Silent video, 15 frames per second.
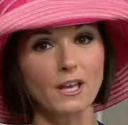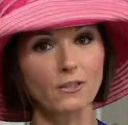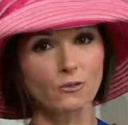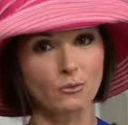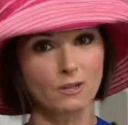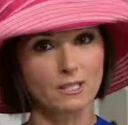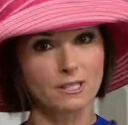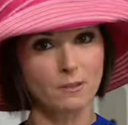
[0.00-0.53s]

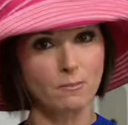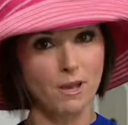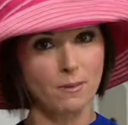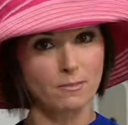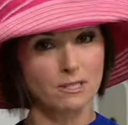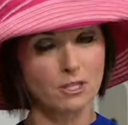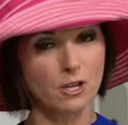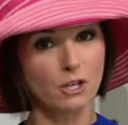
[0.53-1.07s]
three easy
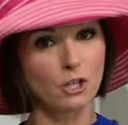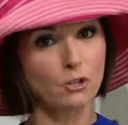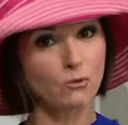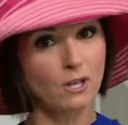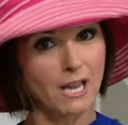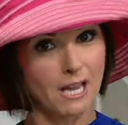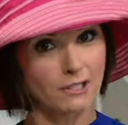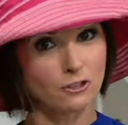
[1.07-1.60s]
payments on it, you
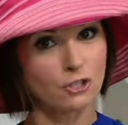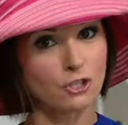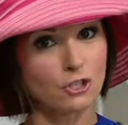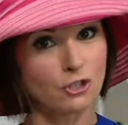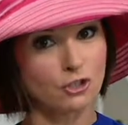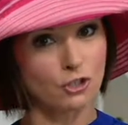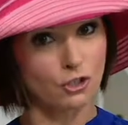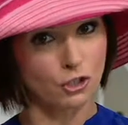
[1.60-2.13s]
can
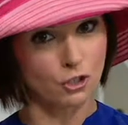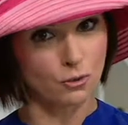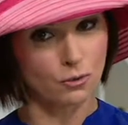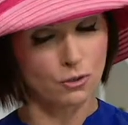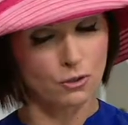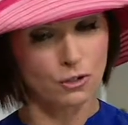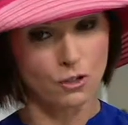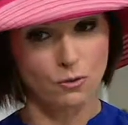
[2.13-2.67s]
just use your Q,
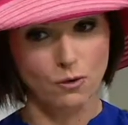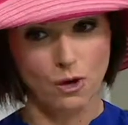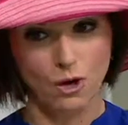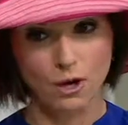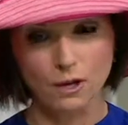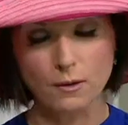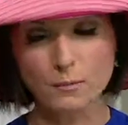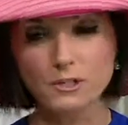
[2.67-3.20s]
Q
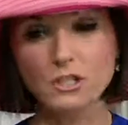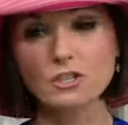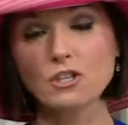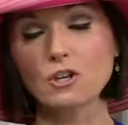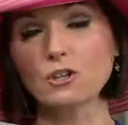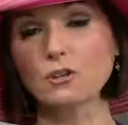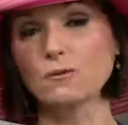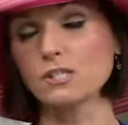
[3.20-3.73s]
card, which is
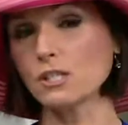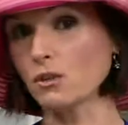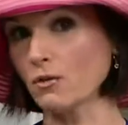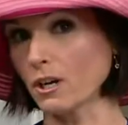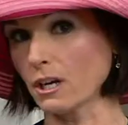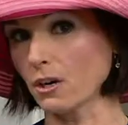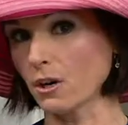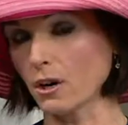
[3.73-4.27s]
our QVC
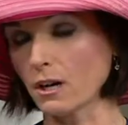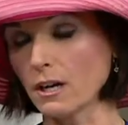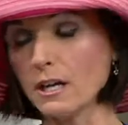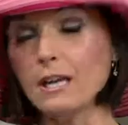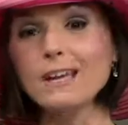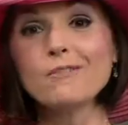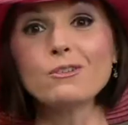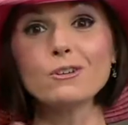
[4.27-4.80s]
credit card.
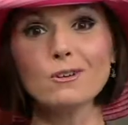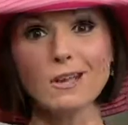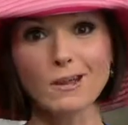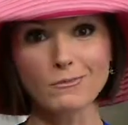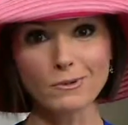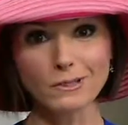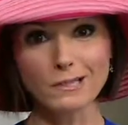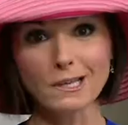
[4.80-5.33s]
If you don't
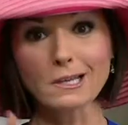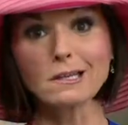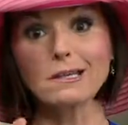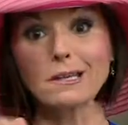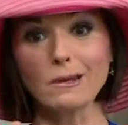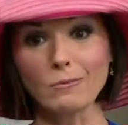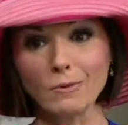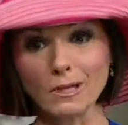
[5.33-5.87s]
have one yet,
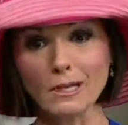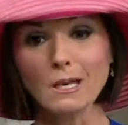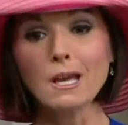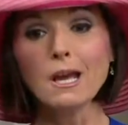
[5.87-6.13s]
get one.